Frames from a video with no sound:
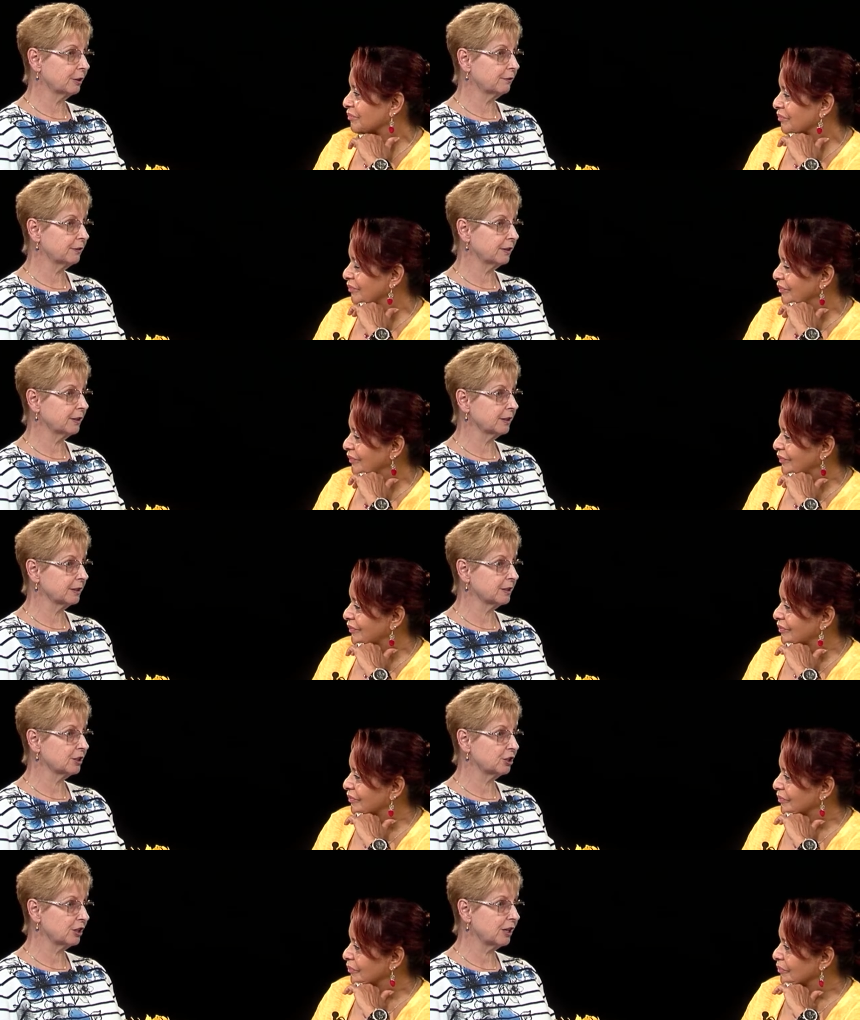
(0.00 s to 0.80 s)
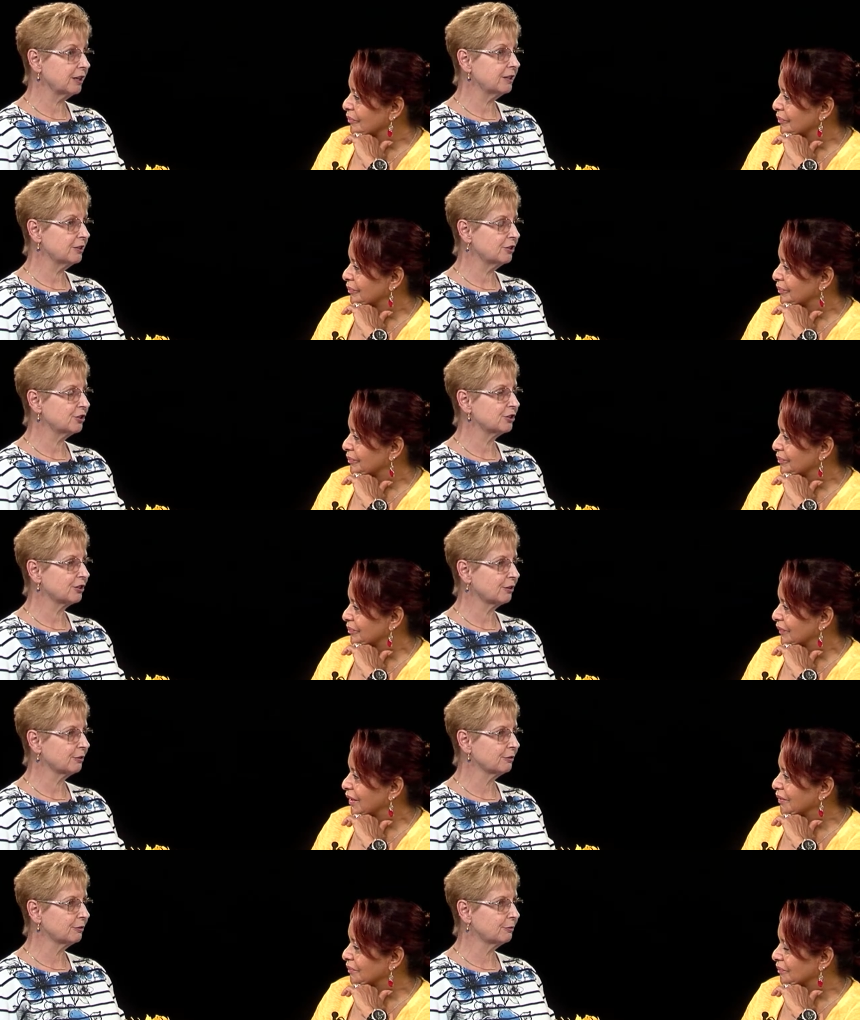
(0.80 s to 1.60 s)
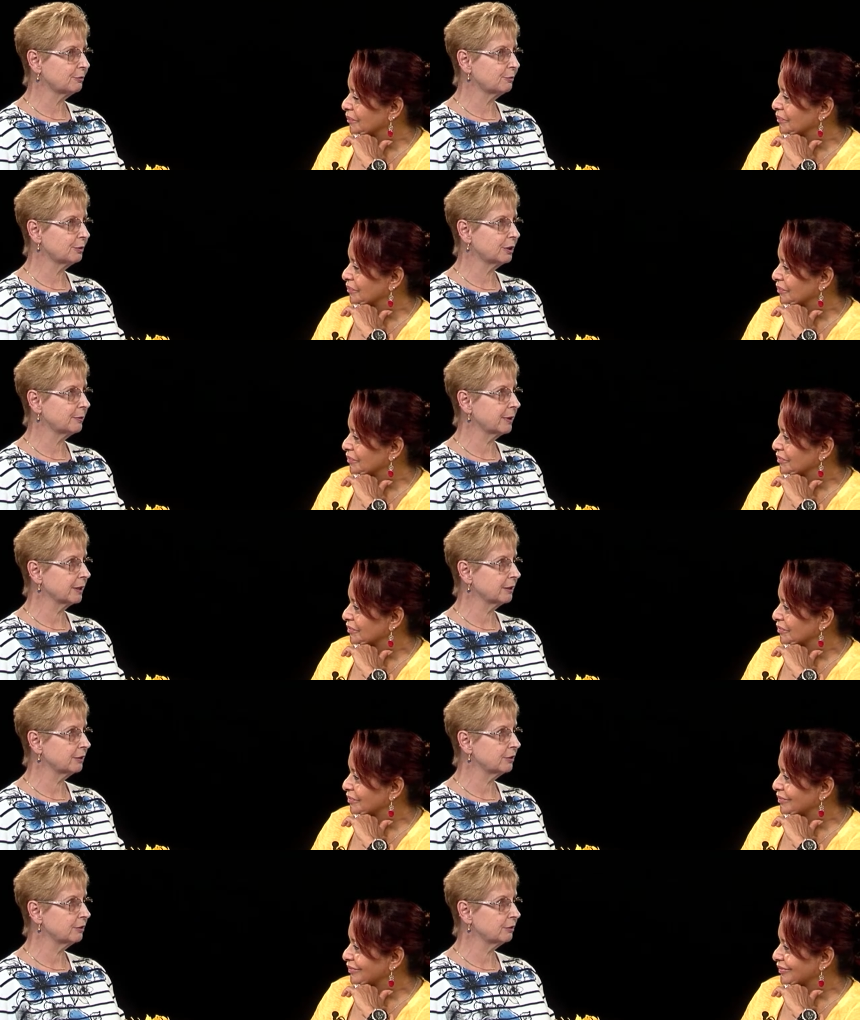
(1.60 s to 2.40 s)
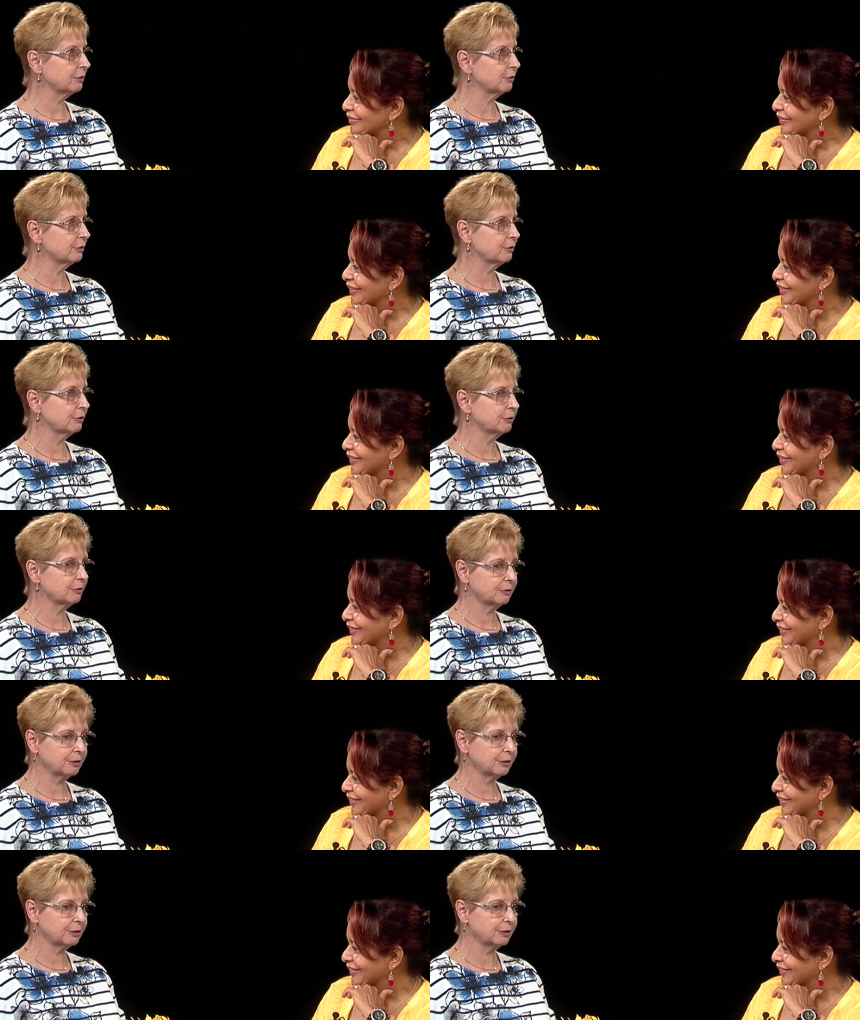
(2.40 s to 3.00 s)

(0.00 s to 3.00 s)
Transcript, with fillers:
Speaker 1: everything has changed. So yeah. what am I going to do?